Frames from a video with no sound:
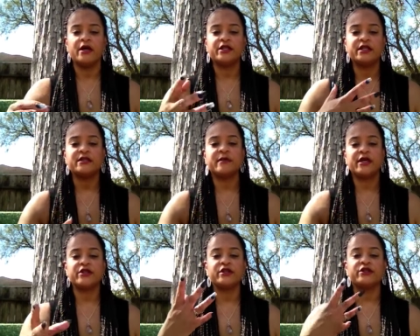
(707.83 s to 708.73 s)
Just
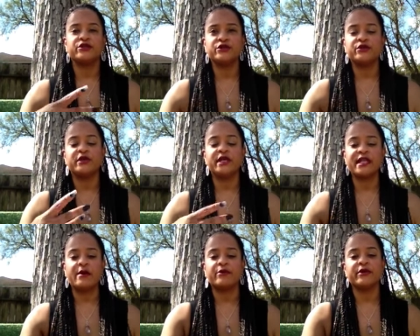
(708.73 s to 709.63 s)
make sure that you get
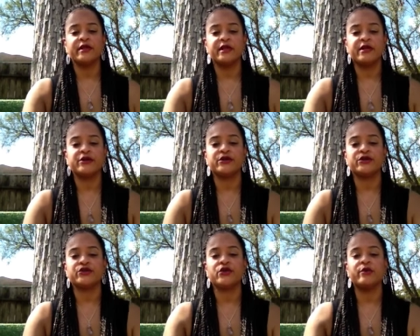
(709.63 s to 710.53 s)
that breathing under
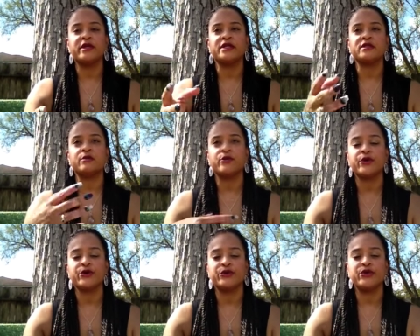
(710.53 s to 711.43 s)
control, because the
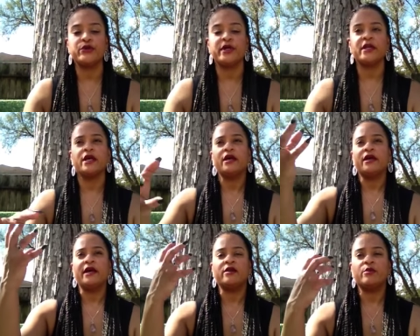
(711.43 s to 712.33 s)
more you do it
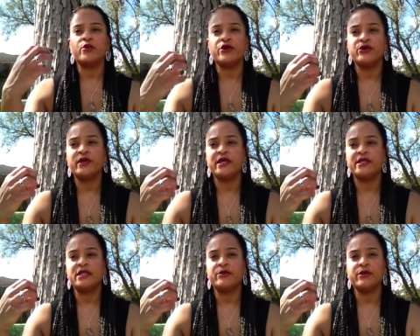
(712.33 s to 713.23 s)
and the more you
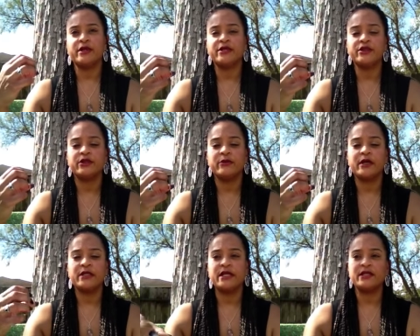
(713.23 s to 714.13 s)
get deeper into your
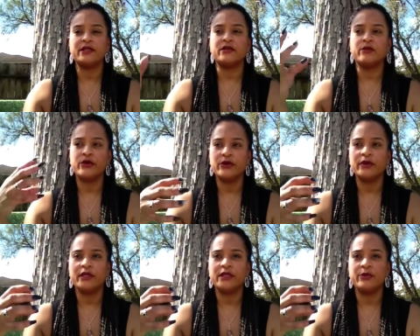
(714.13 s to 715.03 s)
meditation, the more you
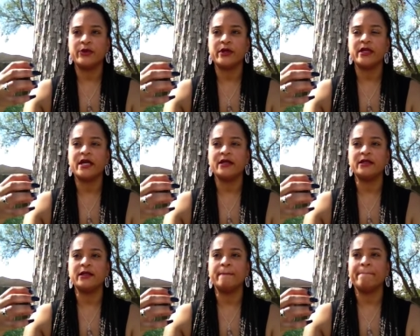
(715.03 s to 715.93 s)
get deeper
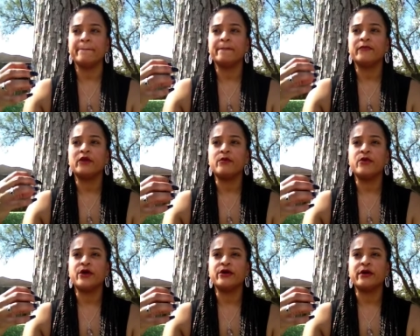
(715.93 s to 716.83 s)
connected, the
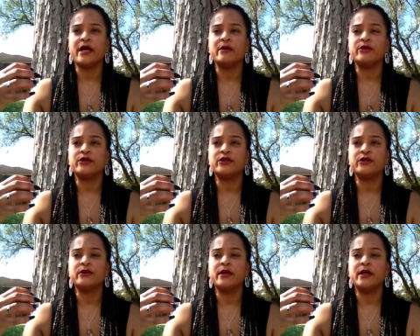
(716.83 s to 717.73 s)
more you're able
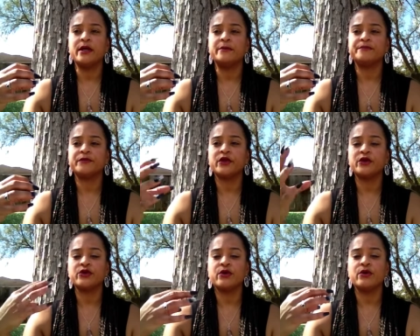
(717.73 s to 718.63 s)
to
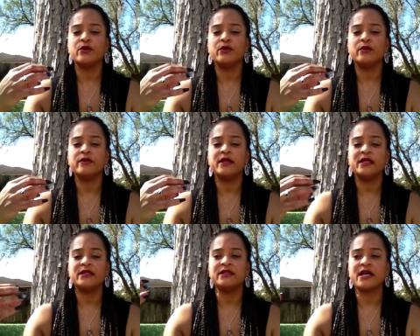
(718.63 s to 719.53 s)
control
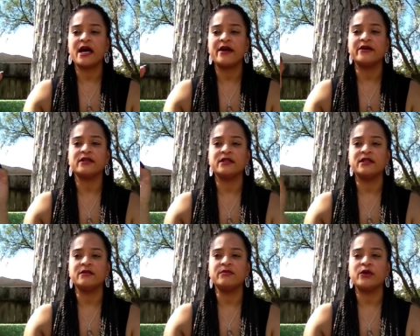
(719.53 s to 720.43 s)
these desires and
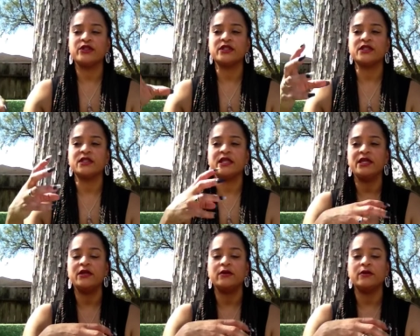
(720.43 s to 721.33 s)
these emotions and
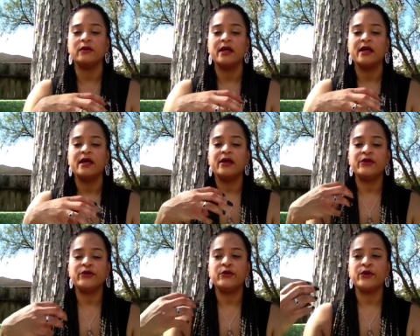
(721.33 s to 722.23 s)
heal
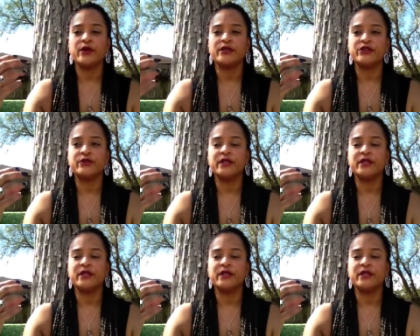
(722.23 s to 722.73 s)
and do the work that you